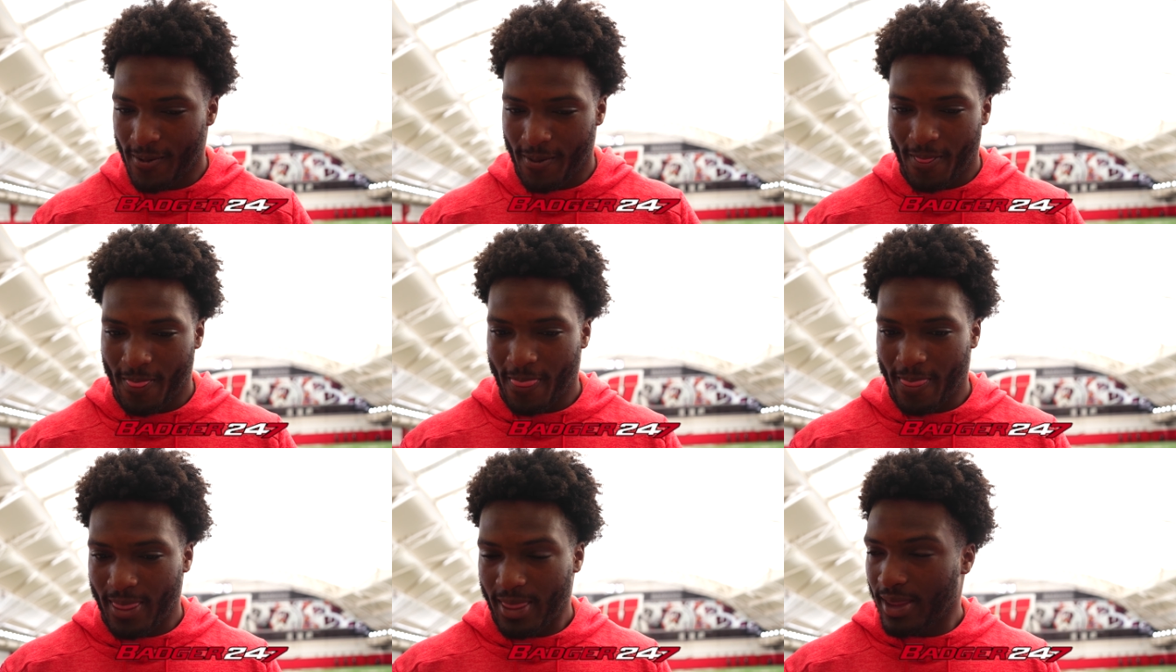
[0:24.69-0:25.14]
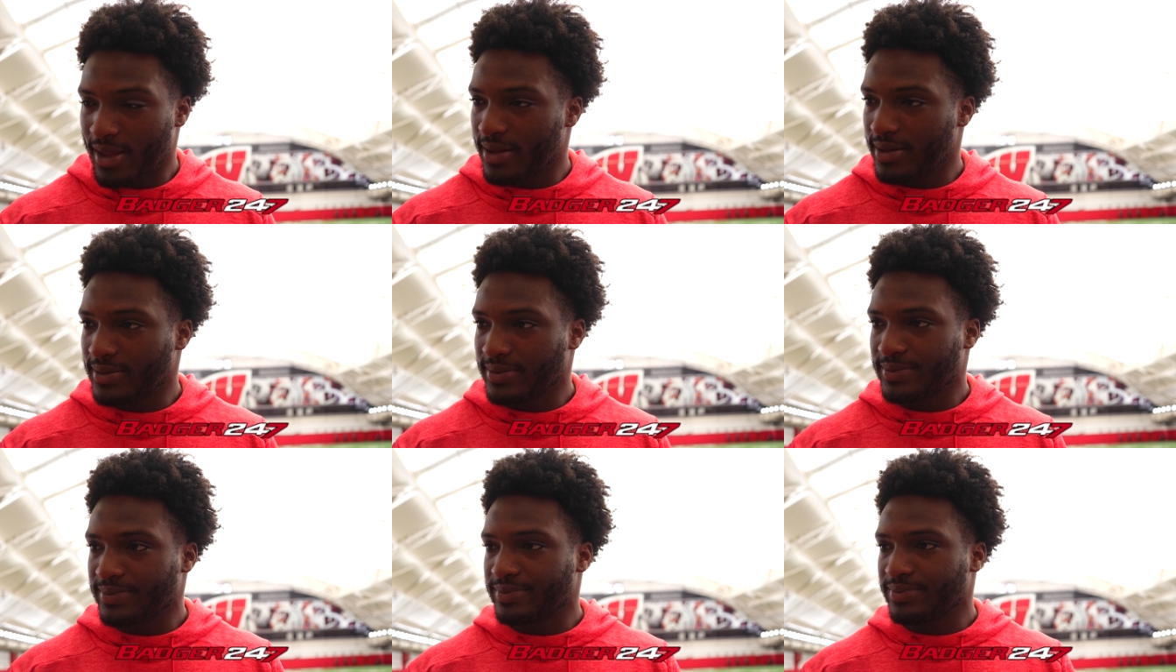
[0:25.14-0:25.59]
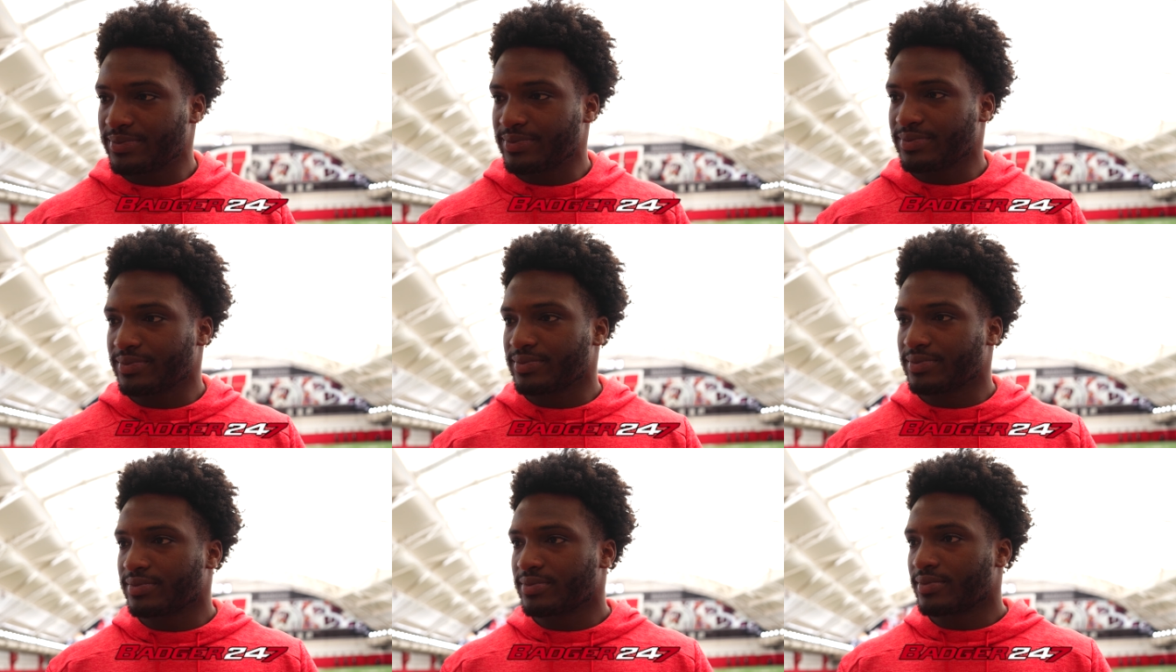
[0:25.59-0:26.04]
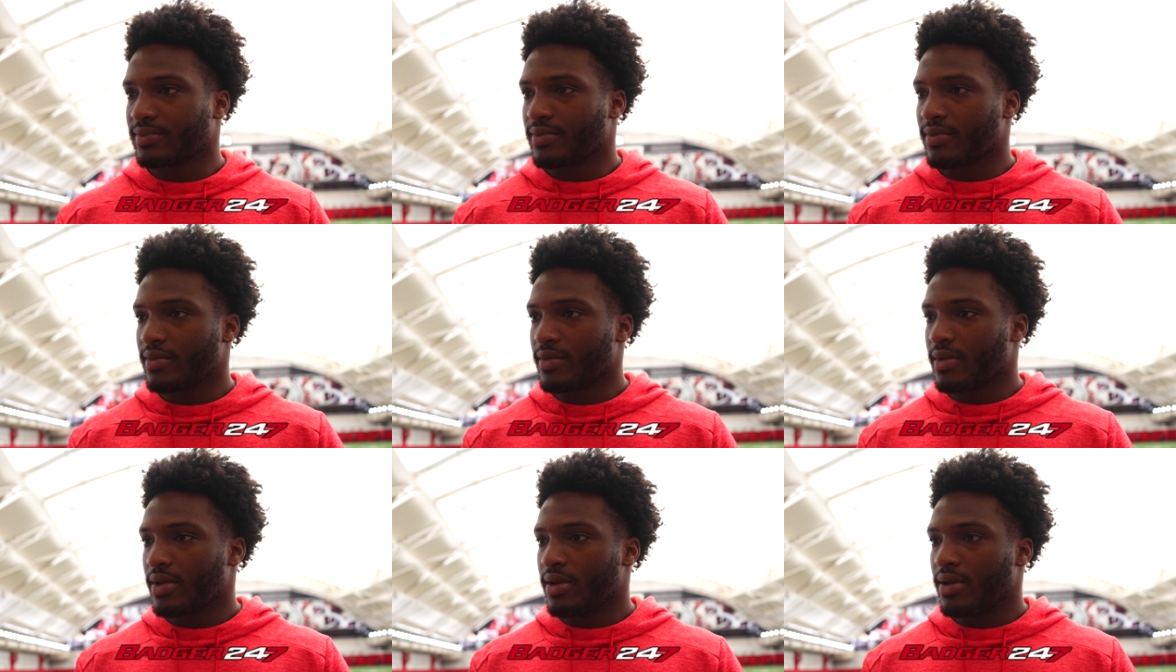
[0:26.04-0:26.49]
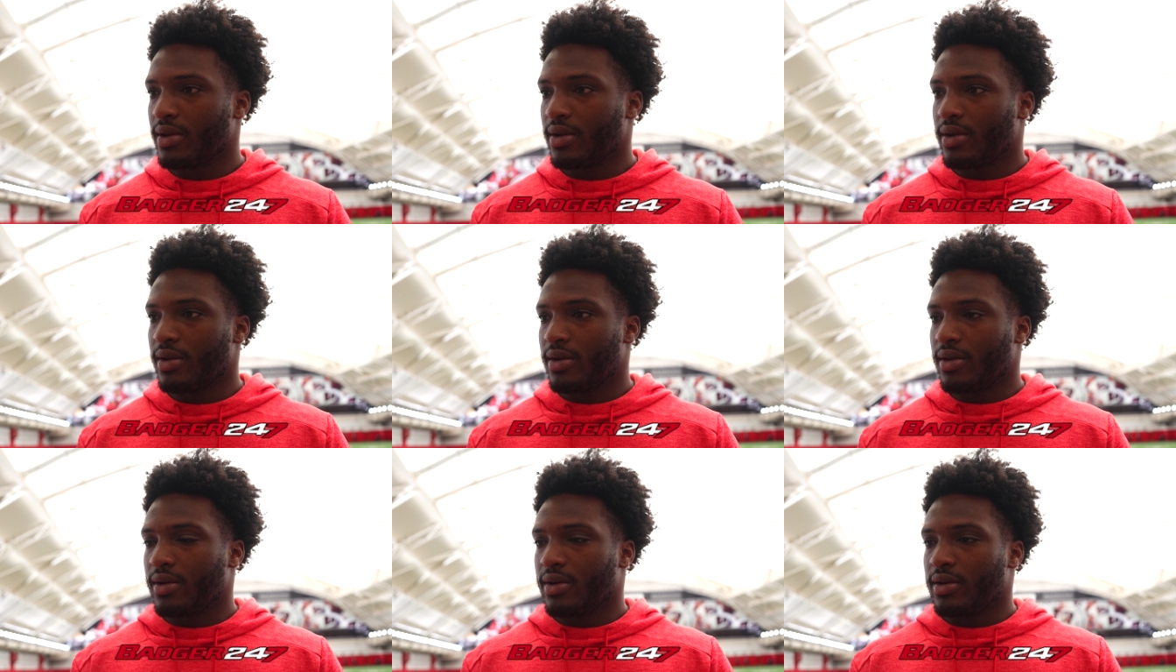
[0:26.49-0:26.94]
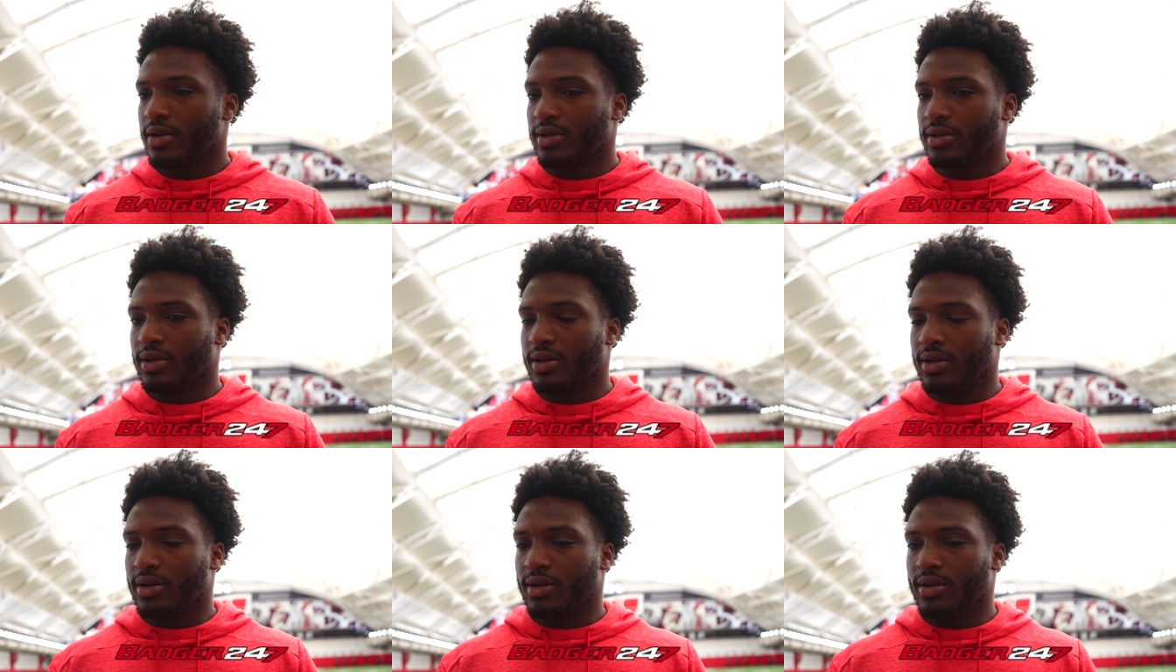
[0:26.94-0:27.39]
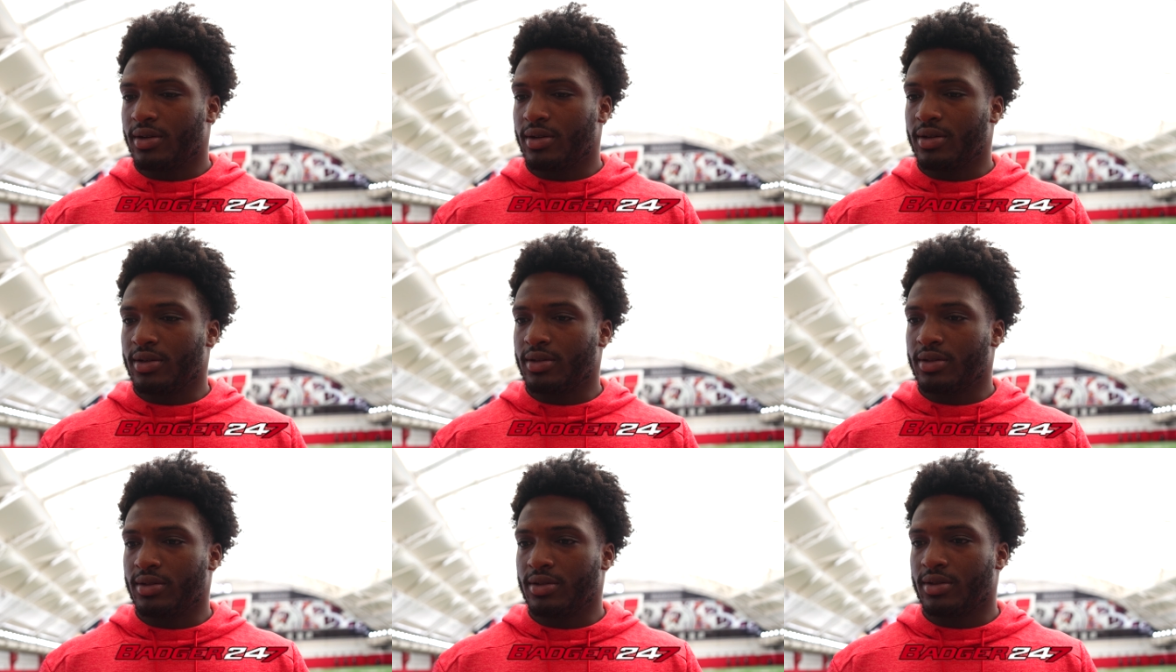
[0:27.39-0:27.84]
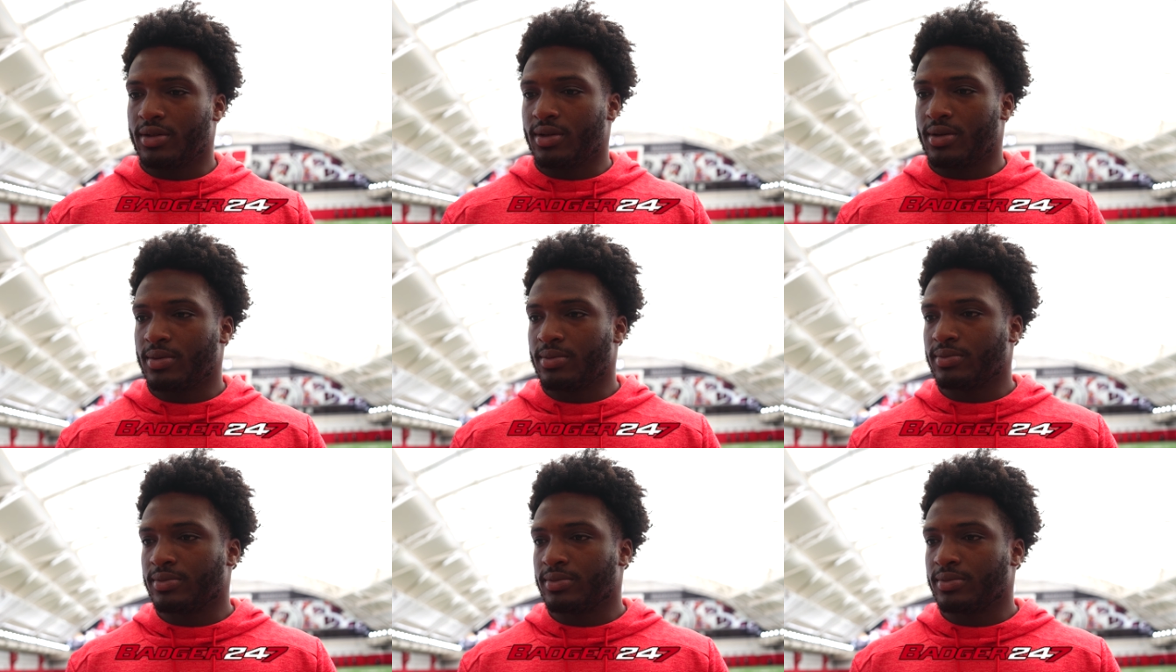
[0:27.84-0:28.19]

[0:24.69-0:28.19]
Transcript: Has he talked much at all about his, his journey to try and get back?